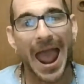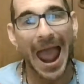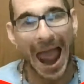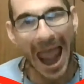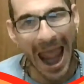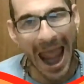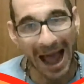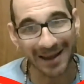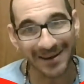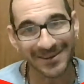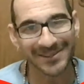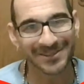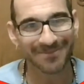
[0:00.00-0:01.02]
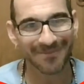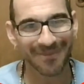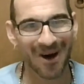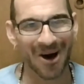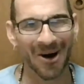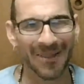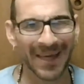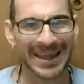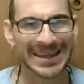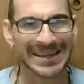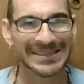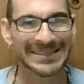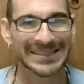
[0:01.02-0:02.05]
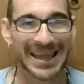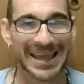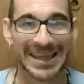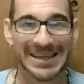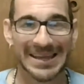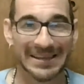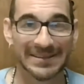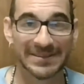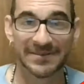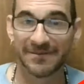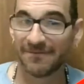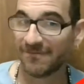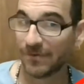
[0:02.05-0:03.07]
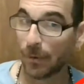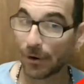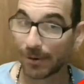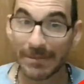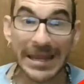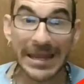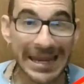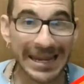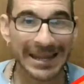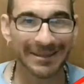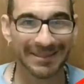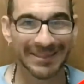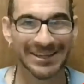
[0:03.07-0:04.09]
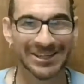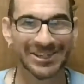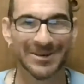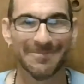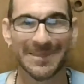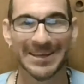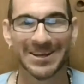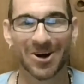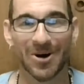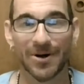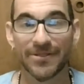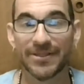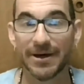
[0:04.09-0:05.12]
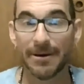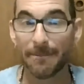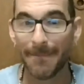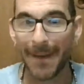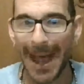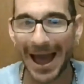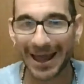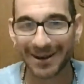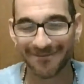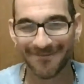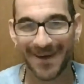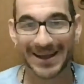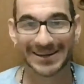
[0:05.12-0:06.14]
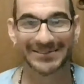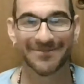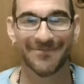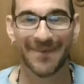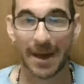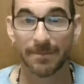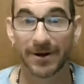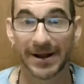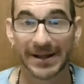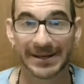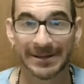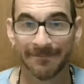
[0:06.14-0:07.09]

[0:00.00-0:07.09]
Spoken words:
And all I can say is, for me, this should be called the bad effect fabric.